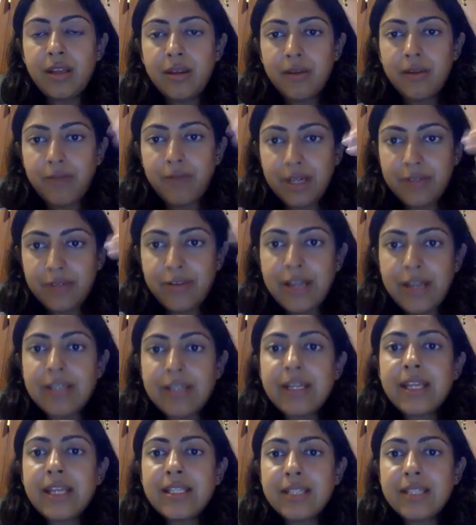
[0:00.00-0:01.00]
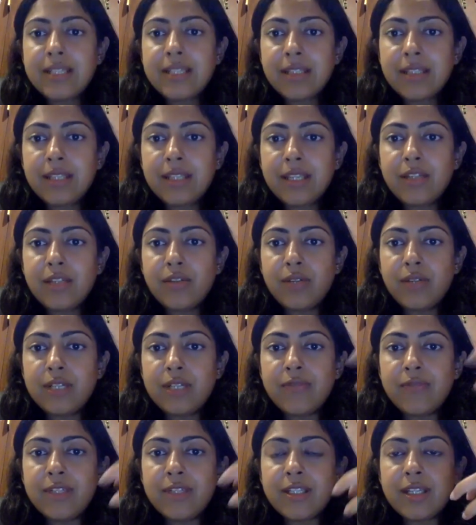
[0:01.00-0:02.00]
What a fantastic thing. No,
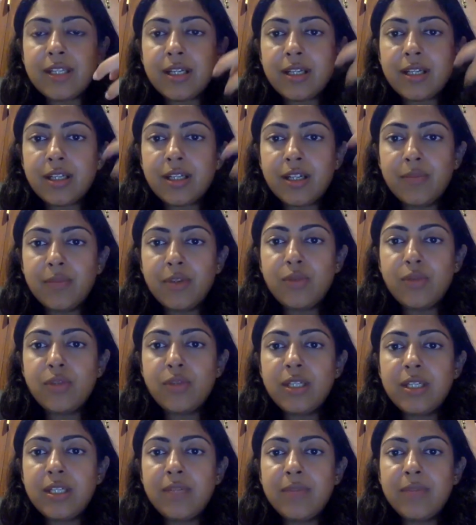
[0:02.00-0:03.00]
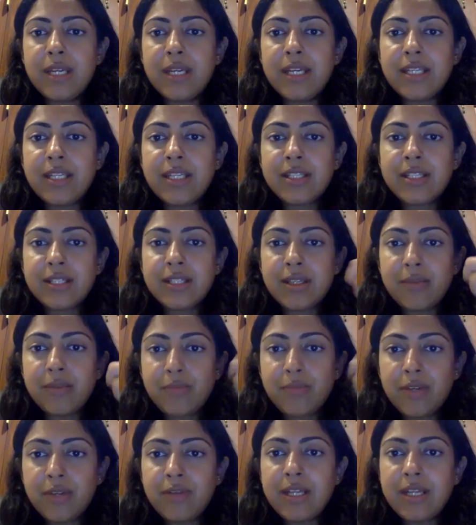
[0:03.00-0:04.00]
it was a community-based
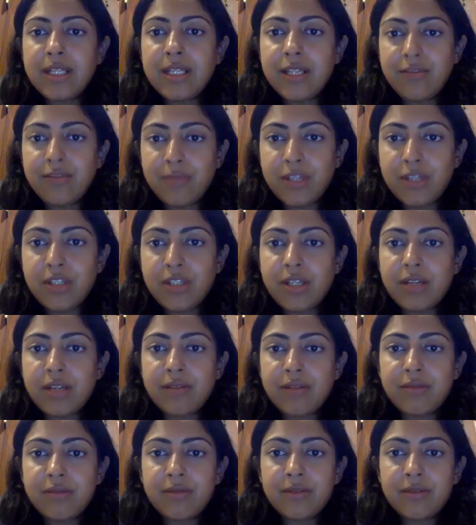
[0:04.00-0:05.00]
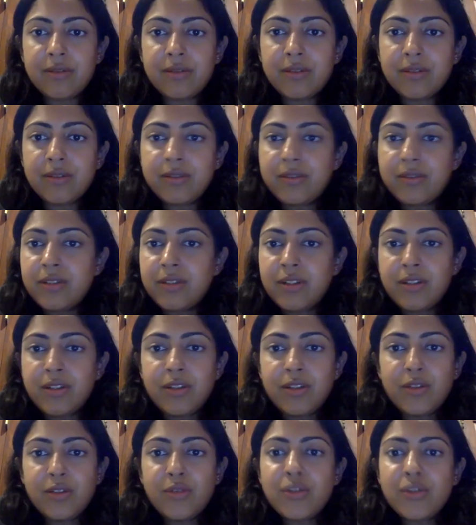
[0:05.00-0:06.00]
preventive measure.
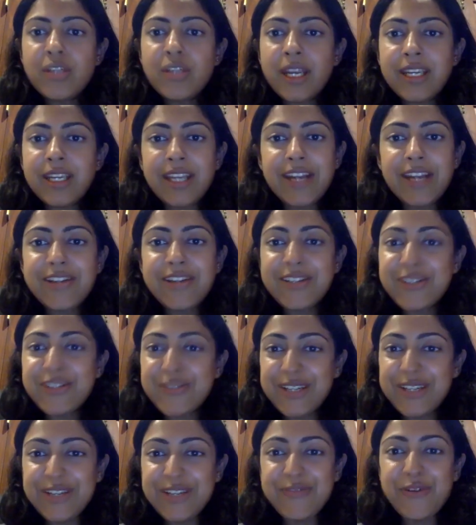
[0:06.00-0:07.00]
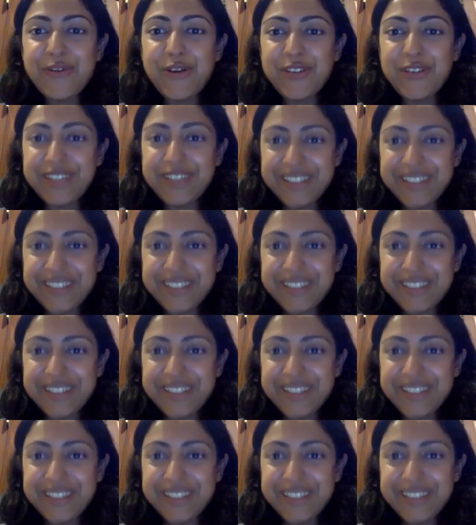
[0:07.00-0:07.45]
No psychiatrists were involved.